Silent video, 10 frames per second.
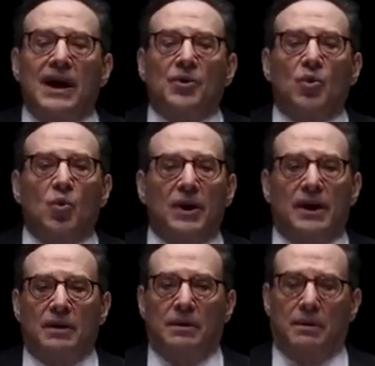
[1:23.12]
how to
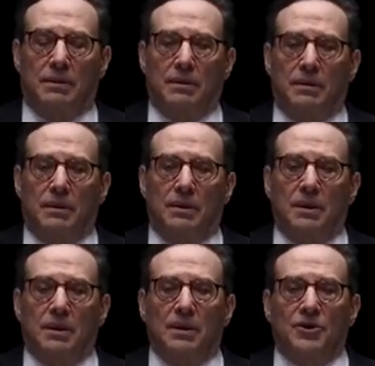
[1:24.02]

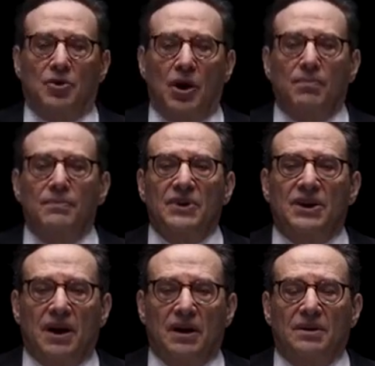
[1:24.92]
win. Trump
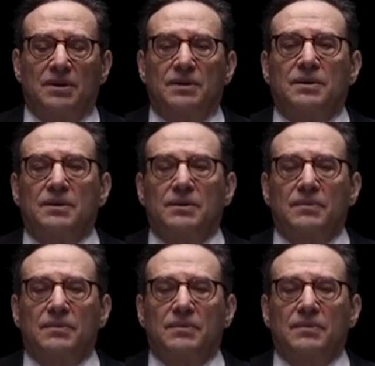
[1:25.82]
does.